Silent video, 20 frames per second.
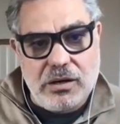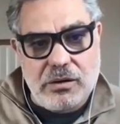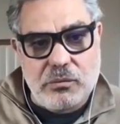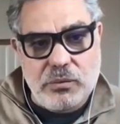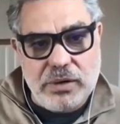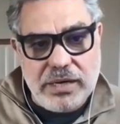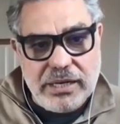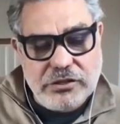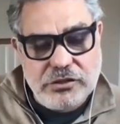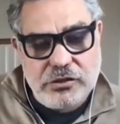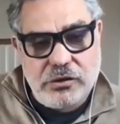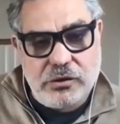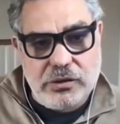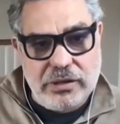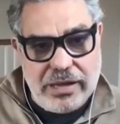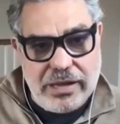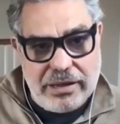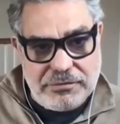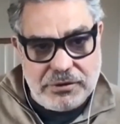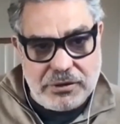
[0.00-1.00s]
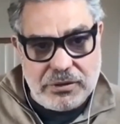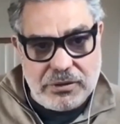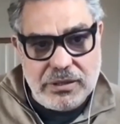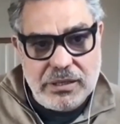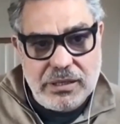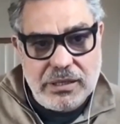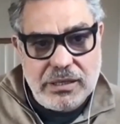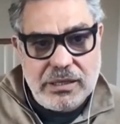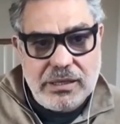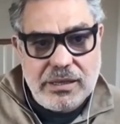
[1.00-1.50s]
on a regional
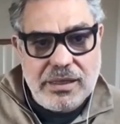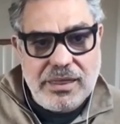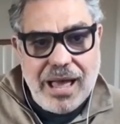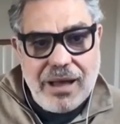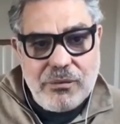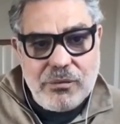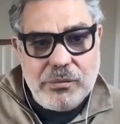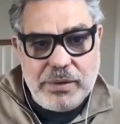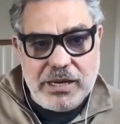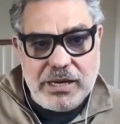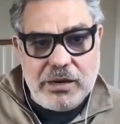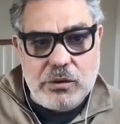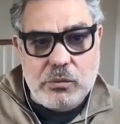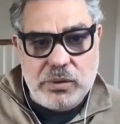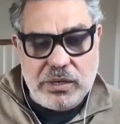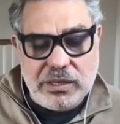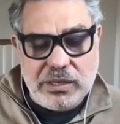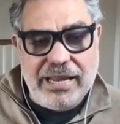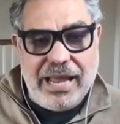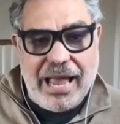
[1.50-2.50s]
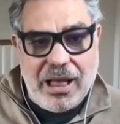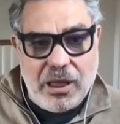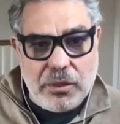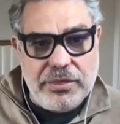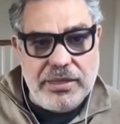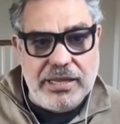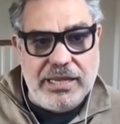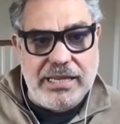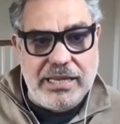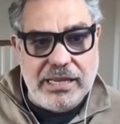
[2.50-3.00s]
level, that would be a really
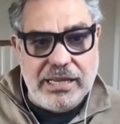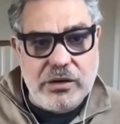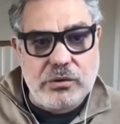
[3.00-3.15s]
healthy